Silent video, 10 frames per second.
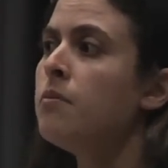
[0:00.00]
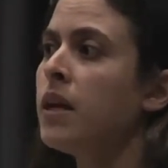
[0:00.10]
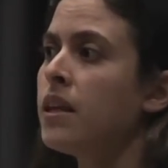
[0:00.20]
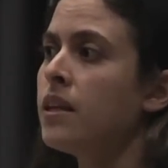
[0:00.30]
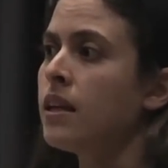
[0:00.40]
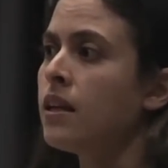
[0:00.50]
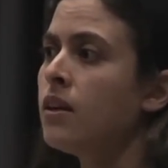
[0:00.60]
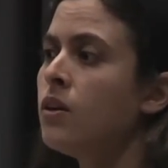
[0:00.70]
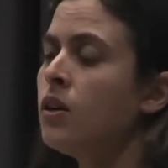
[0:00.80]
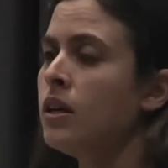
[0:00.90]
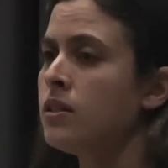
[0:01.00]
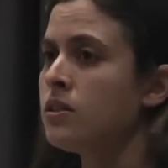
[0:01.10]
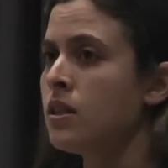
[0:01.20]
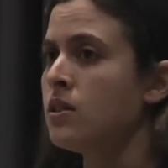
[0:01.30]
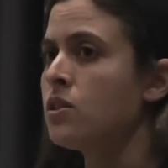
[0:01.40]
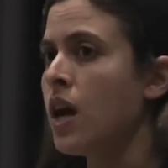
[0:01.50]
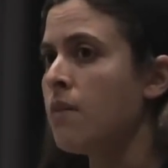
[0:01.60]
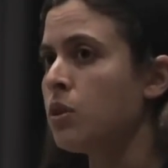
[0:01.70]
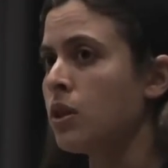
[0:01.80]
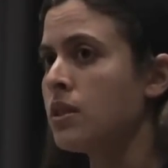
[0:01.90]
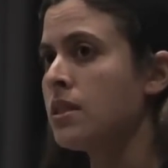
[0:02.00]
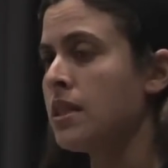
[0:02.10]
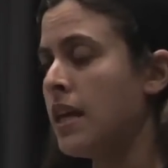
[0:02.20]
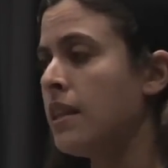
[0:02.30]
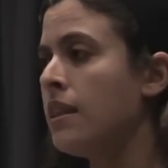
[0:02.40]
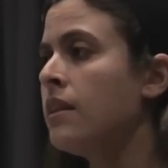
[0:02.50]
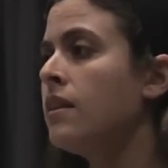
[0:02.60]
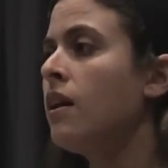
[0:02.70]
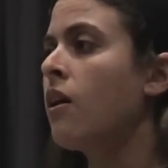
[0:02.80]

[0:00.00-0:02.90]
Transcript: but I think it's time to extend